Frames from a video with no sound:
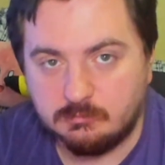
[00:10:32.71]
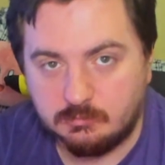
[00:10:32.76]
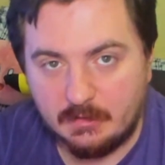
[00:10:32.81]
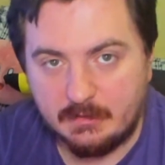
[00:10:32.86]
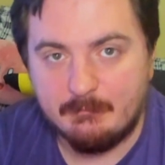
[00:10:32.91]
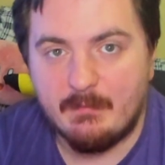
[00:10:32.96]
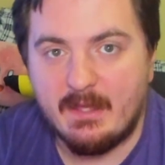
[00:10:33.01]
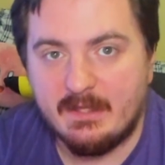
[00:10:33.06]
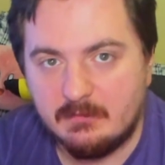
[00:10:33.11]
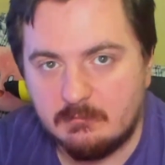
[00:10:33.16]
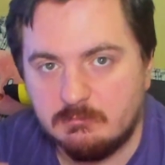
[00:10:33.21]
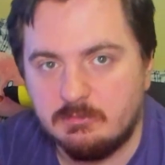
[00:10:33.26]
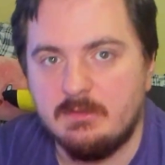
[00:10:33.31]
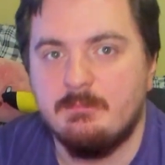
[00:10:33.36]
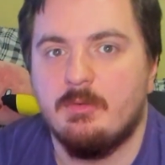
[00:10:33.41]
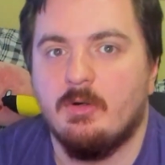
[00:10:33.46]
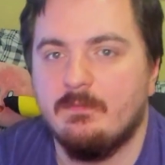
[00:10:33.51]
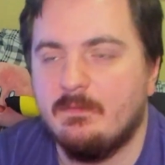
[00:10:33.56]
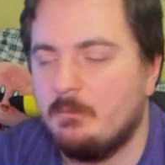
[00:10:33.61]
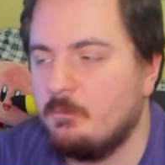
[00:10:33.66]
remake,
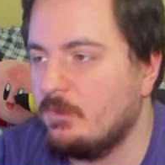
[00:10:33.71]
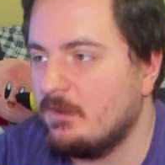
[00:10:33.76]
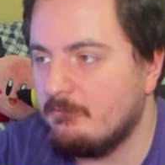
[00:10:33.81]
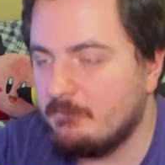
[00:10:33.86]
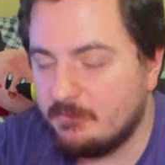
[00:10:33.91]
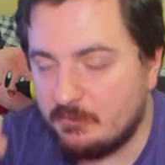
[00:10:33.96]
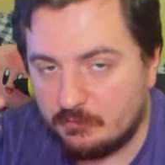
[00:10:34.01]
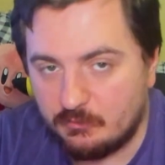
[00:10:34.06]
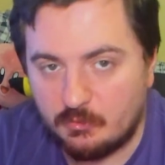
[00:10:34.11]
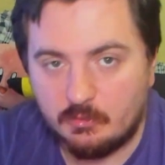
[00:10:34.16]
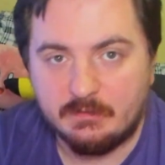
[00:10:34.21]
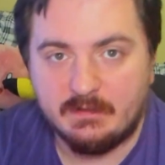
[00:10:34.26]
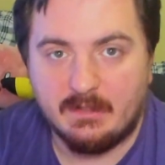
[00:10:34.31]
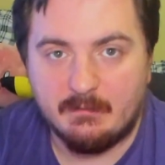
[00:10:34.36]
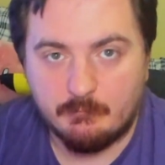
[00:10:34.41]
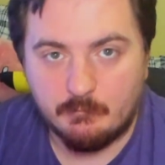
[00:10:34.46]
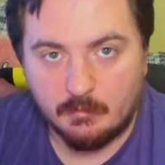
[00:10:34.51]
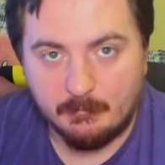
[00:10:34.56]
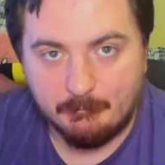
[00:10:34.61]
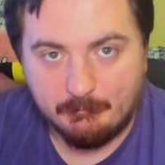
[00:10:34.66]
rebirth, and whatever the third
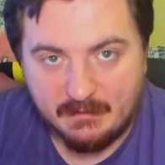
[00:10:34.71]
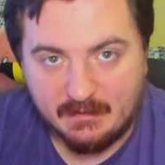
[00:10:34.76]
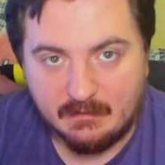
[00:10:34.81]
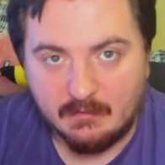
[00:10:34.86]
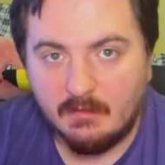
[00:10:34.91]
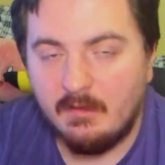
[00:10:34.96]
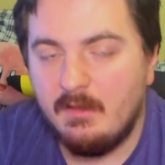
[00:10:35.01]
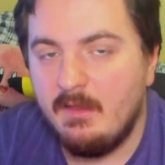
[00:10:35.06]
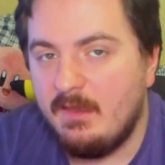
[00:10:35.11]
game will be.